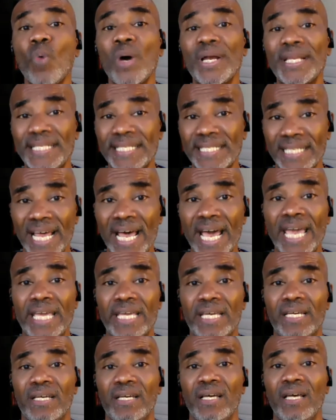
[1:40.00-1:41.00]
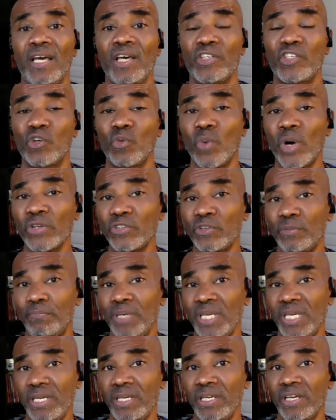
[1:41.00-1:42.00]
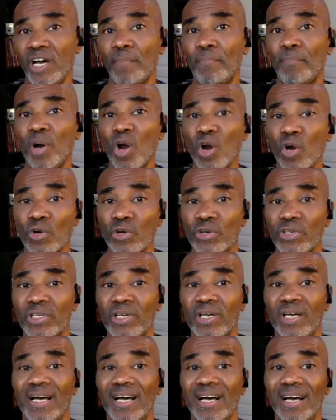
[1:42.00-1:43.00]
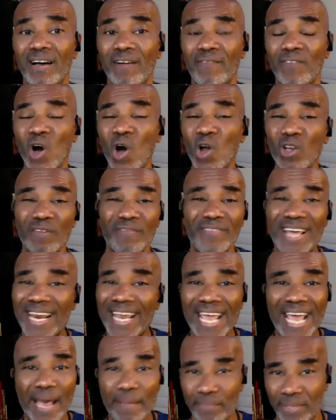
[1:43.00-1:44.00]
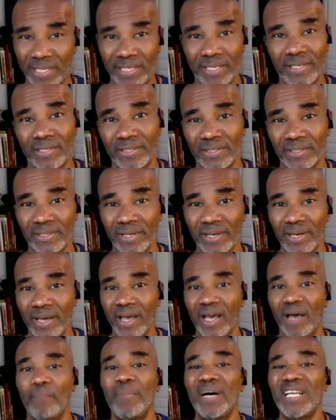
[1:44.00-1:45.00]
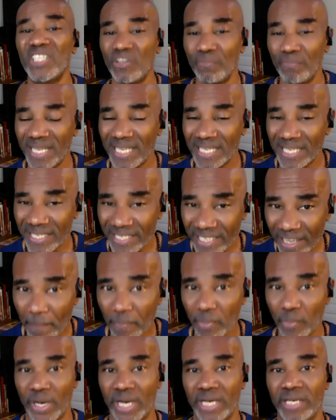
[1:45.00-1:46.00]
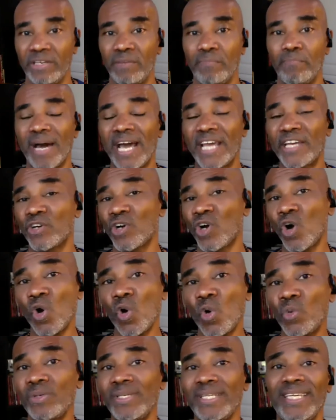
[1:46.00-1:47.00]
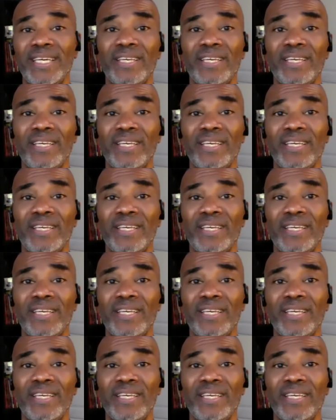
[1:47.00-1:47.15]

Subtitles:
what it's like to want to be a part of all of that happiness, but to be separated by your own